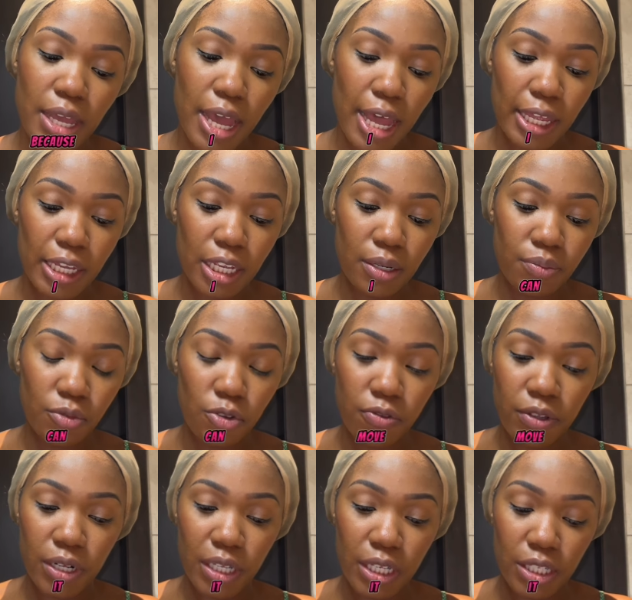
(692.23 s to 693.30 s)
I can move
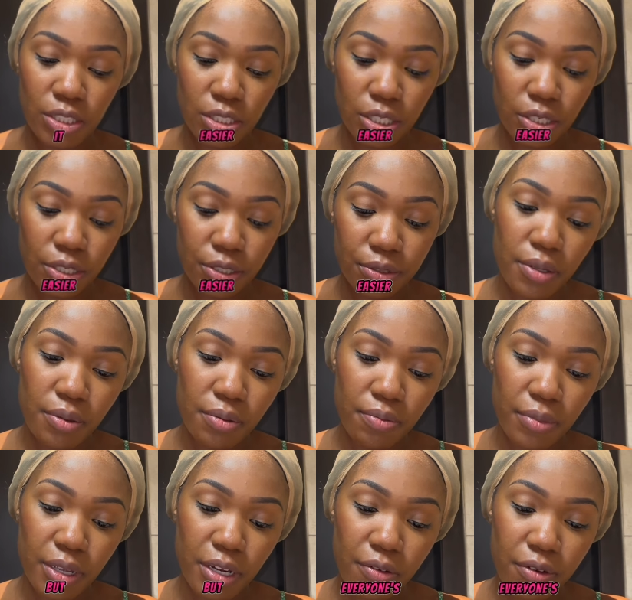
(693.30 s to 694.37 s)
it easier.
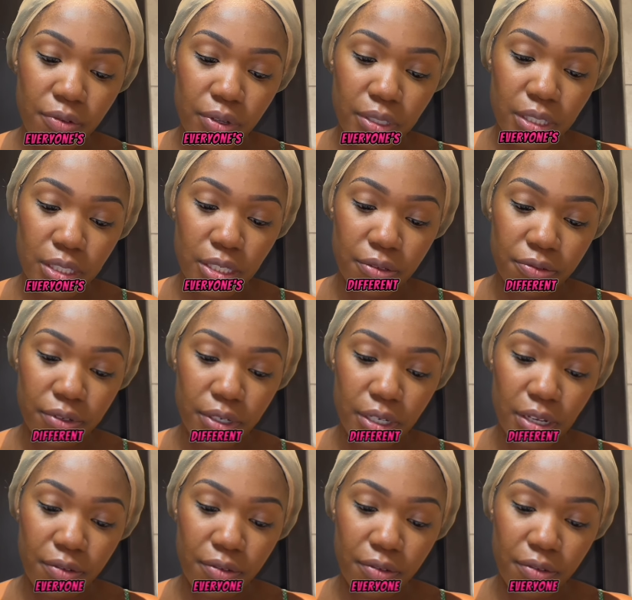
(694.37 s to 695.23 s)
But everyone's different.